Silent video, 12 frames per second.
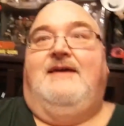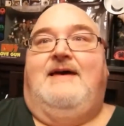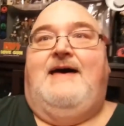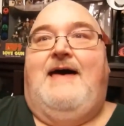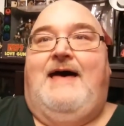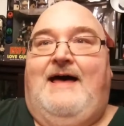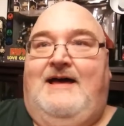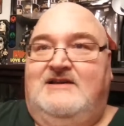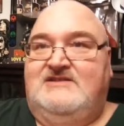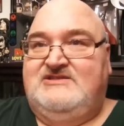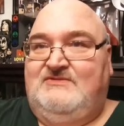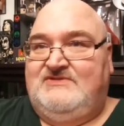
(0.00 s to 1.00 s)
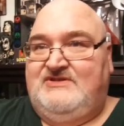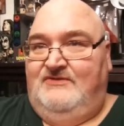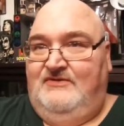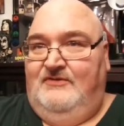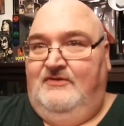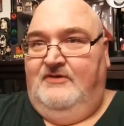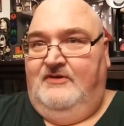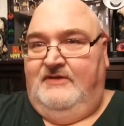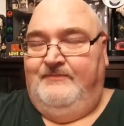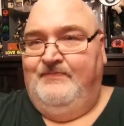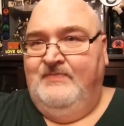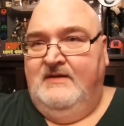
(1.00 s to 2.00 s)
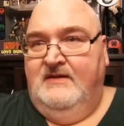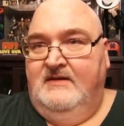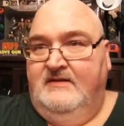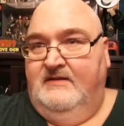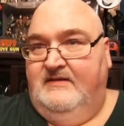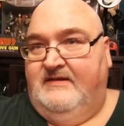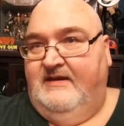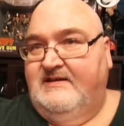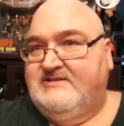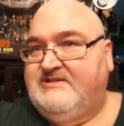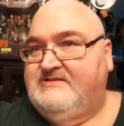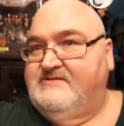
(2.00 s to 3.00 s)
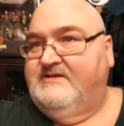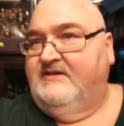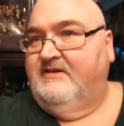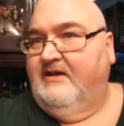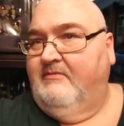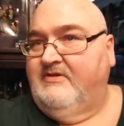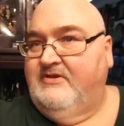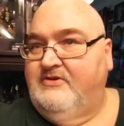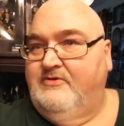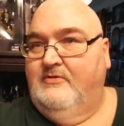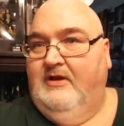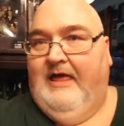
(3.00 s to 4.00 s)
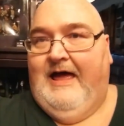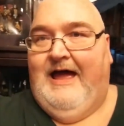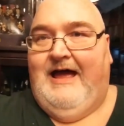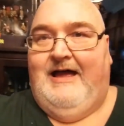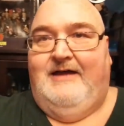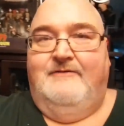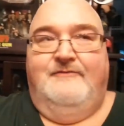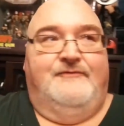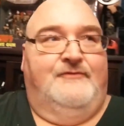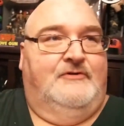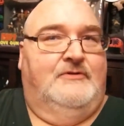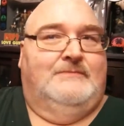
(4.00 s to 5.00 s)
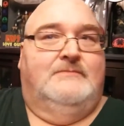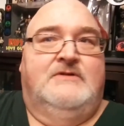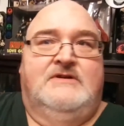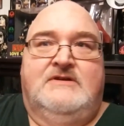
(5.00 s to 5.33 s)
guys, what's going on? The Tankster here coming to you live from